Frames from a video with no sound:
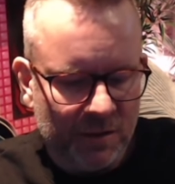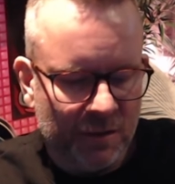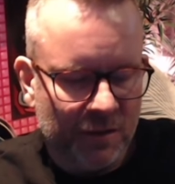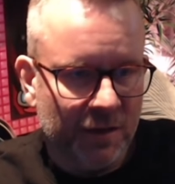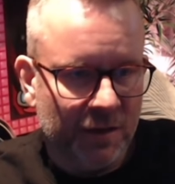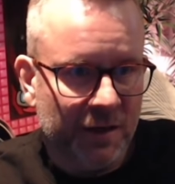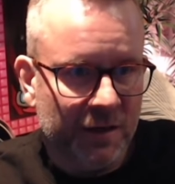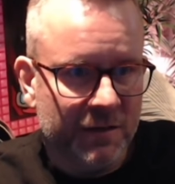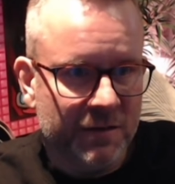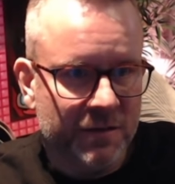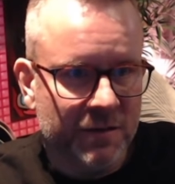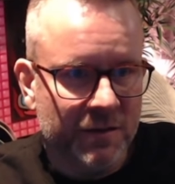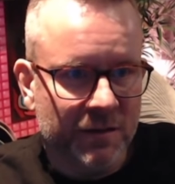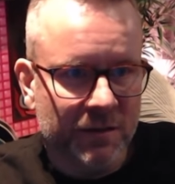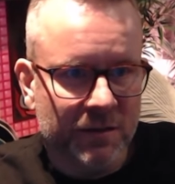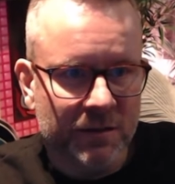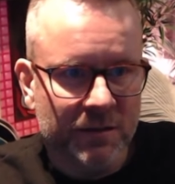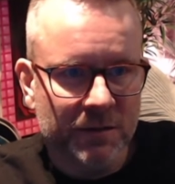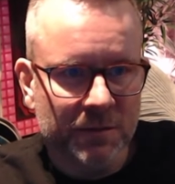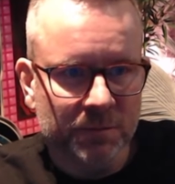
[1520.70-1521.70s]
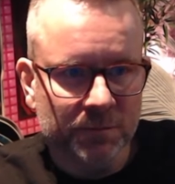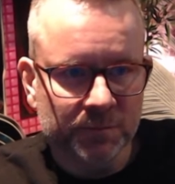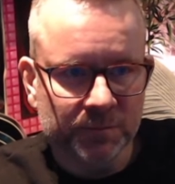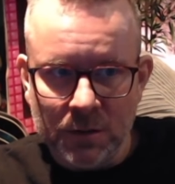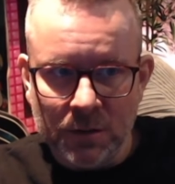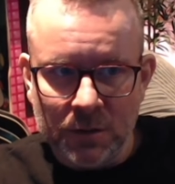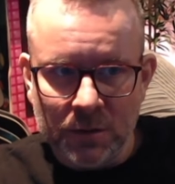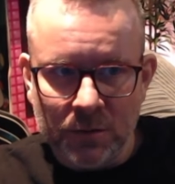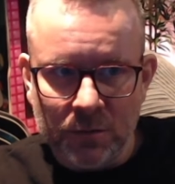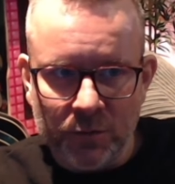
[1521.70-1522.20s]
async.
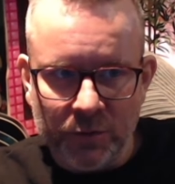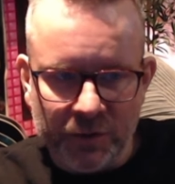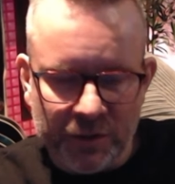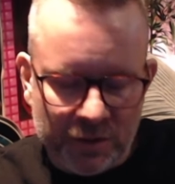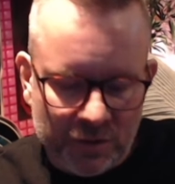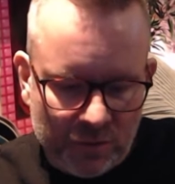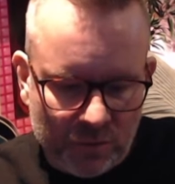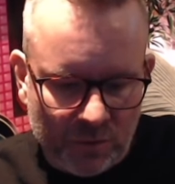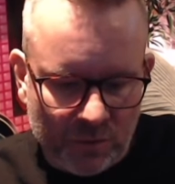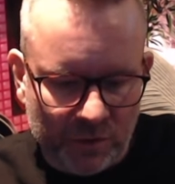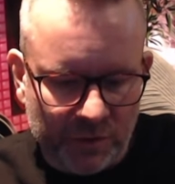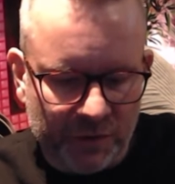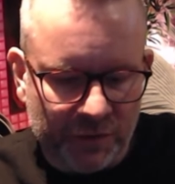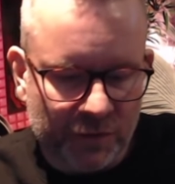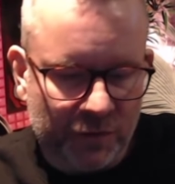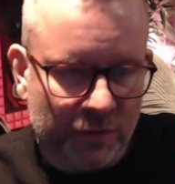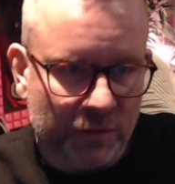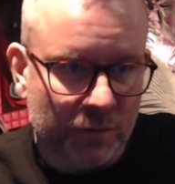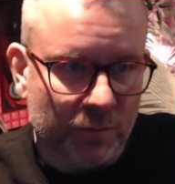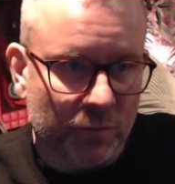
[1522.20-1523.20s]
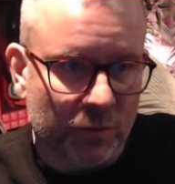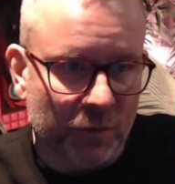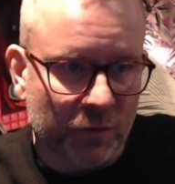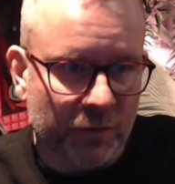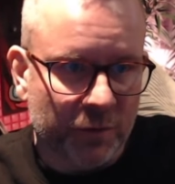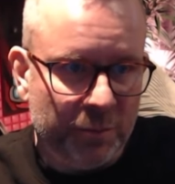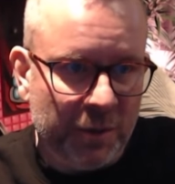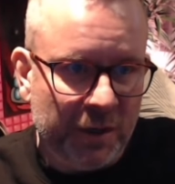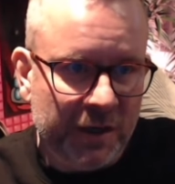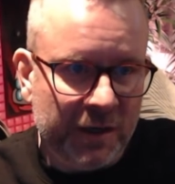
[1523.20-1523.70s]
You can call it movie
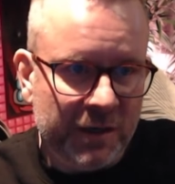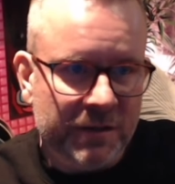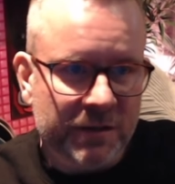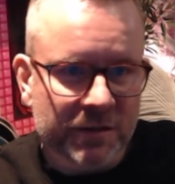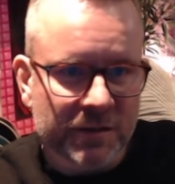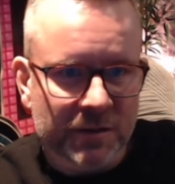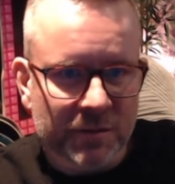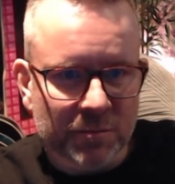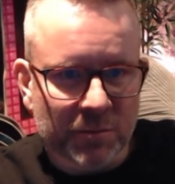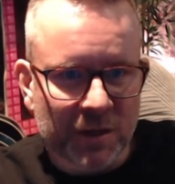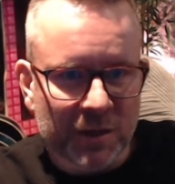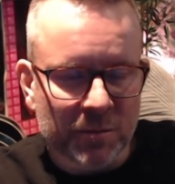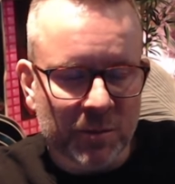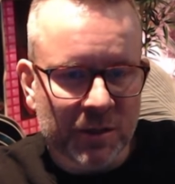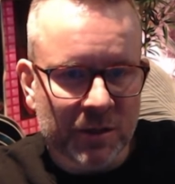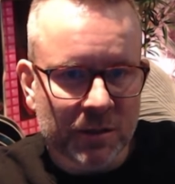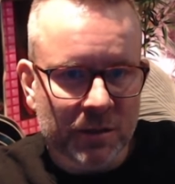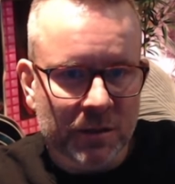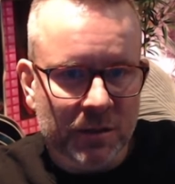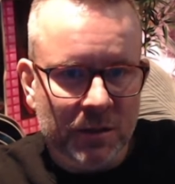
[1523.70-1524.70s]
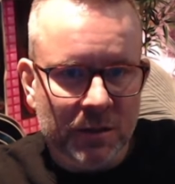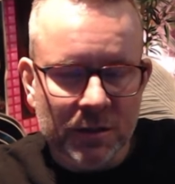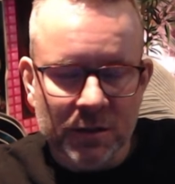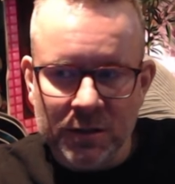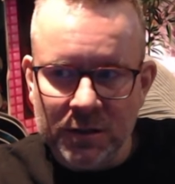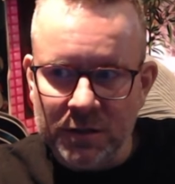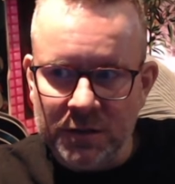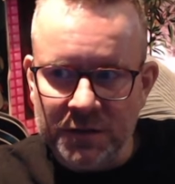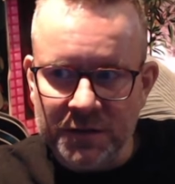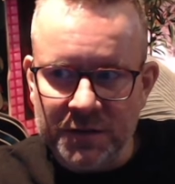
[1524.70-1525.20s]
page maybe
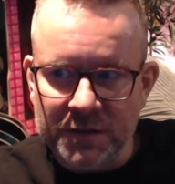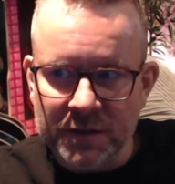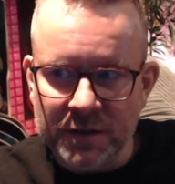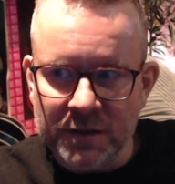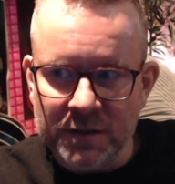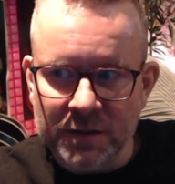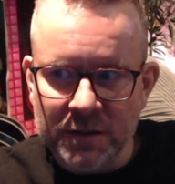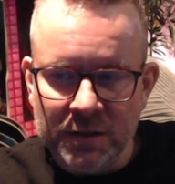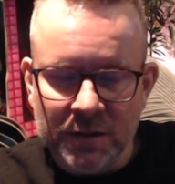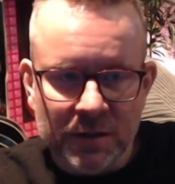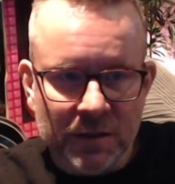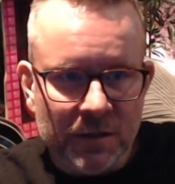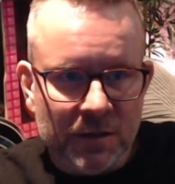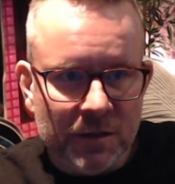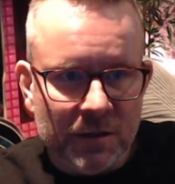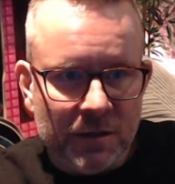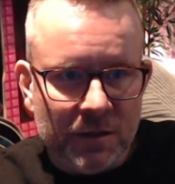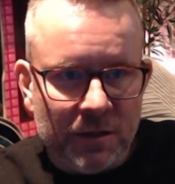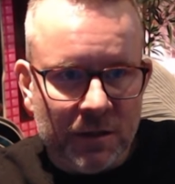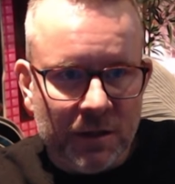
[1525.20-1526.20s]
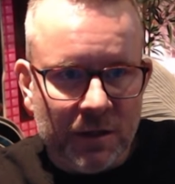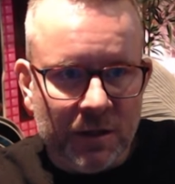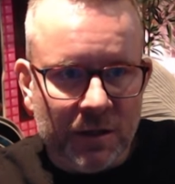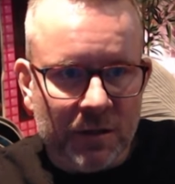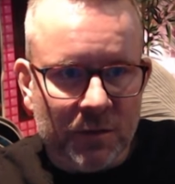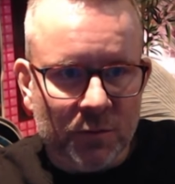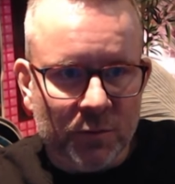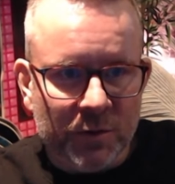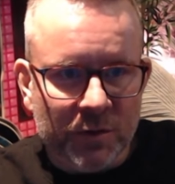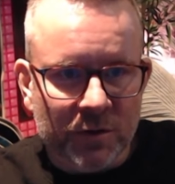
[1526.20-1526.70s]
instead.
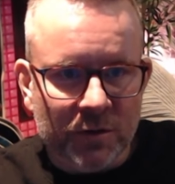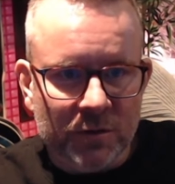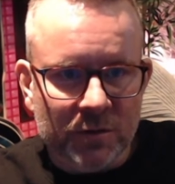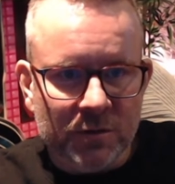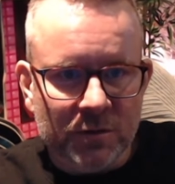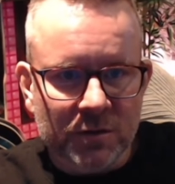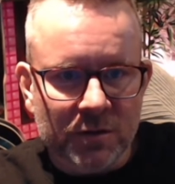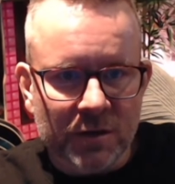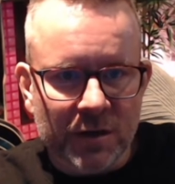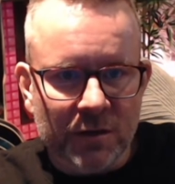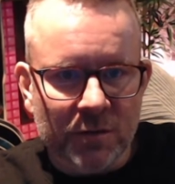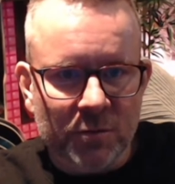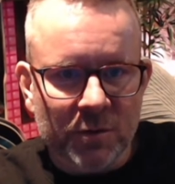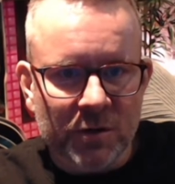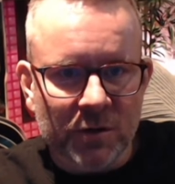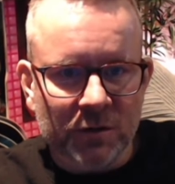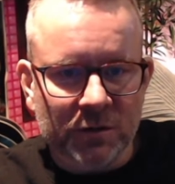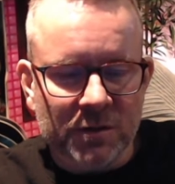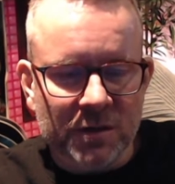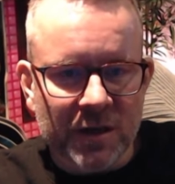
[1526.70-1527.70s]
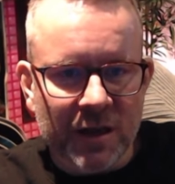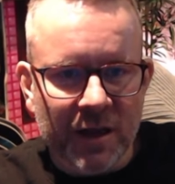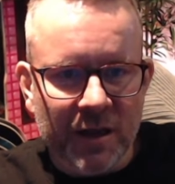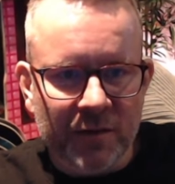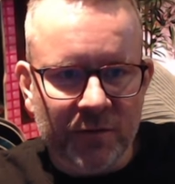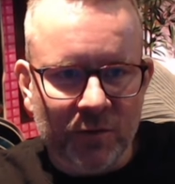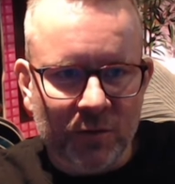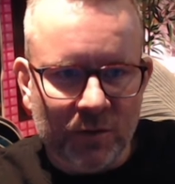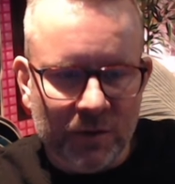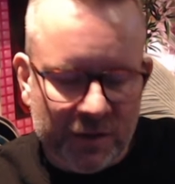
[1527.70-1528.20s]
And we're not gonna have
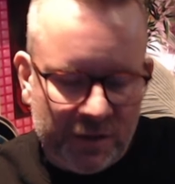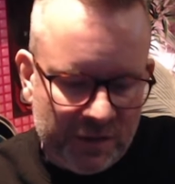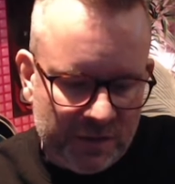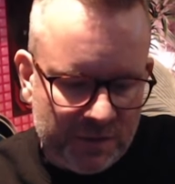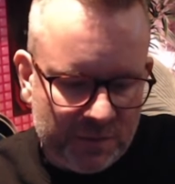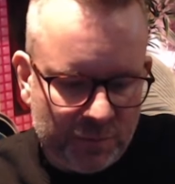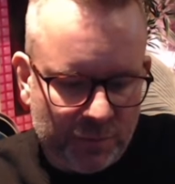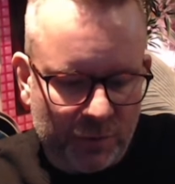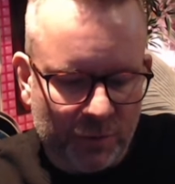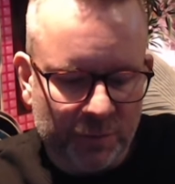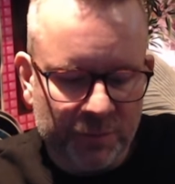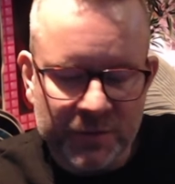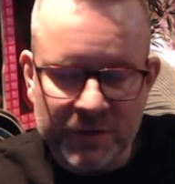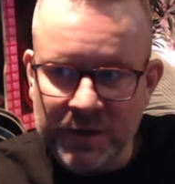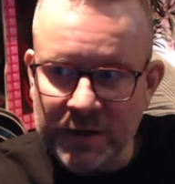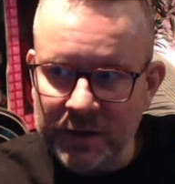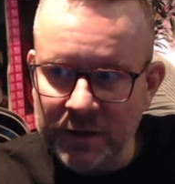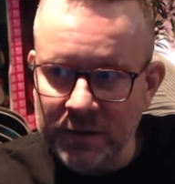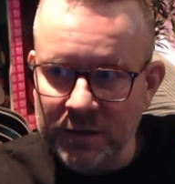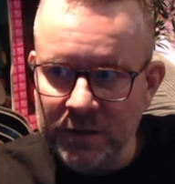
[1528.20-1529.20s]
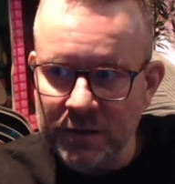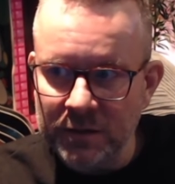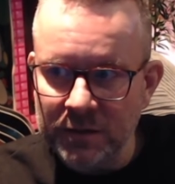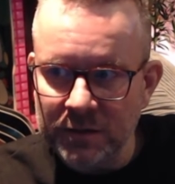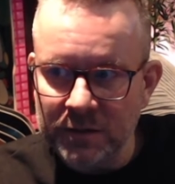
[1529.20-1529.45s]
all these props here.